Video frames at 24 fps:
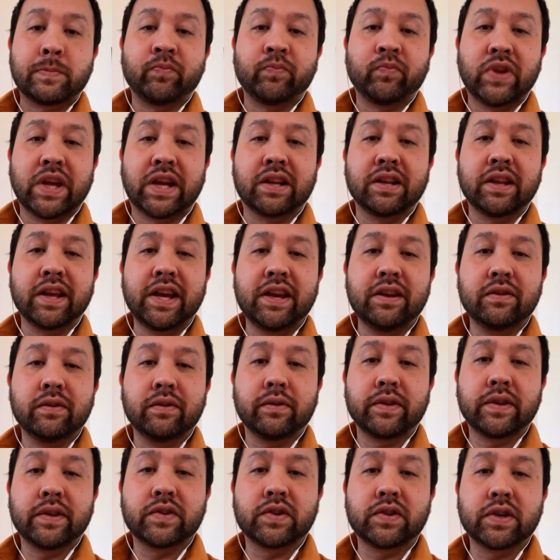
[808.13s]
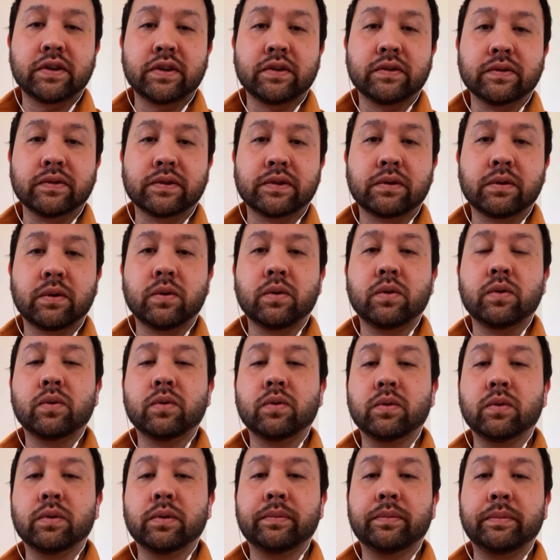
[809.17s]
The clean or the chills?
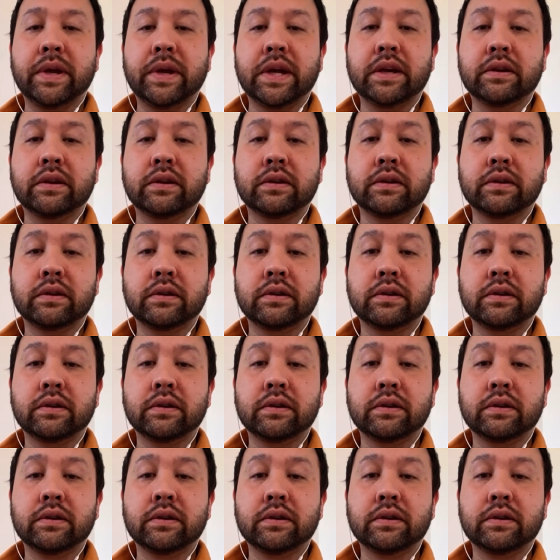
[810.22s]
Ooh, man.